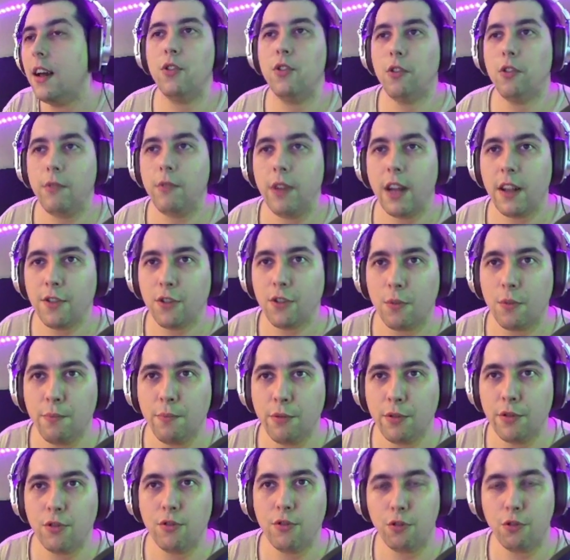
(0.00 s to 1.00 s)
So we also
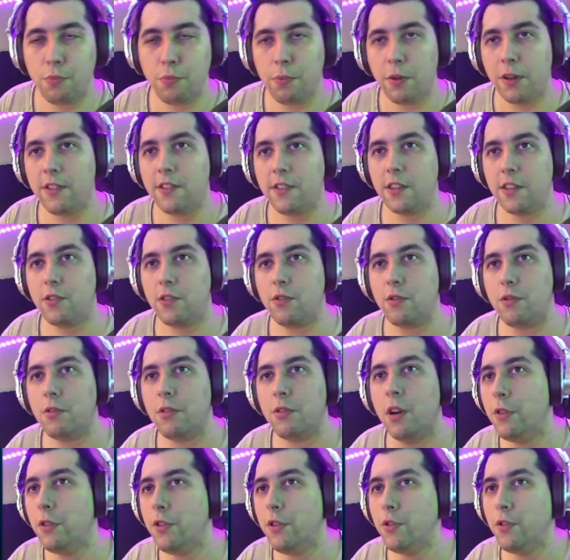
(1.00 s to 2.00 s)
put 2 points into
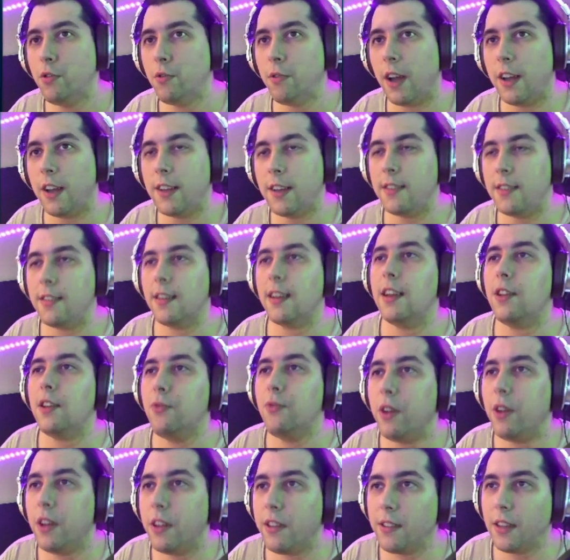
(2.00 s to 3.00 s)
Root to Rise.
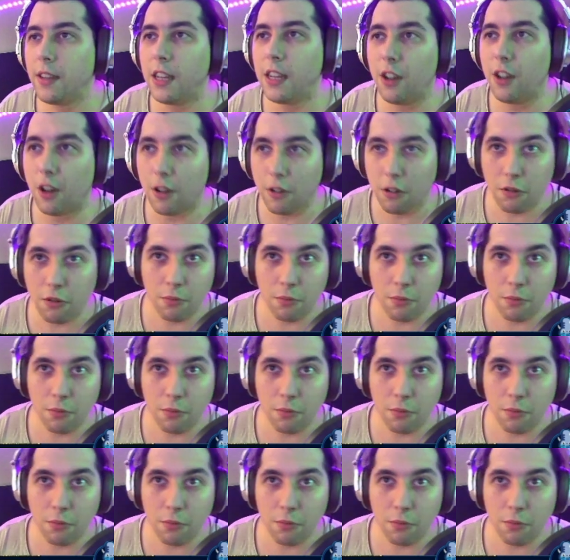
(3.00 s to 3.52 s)
It was in order